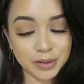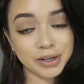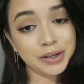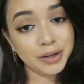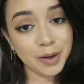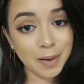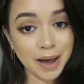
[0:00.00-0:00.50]
We're
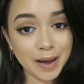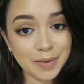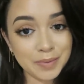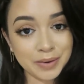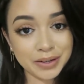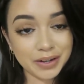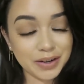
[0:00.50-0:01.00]
gonna go
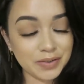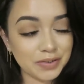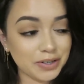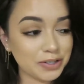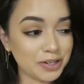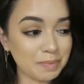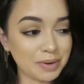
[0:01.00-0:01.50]
out, we're gonna go
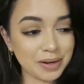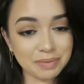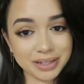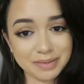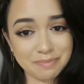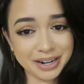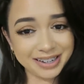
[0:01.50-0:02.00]
for a trip, and I'm
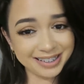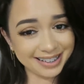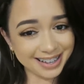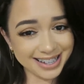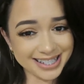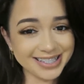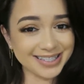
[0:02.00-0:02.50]
gonna bring you
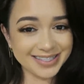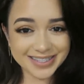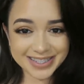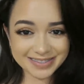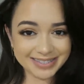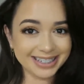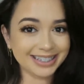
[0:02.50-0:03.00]
guys along with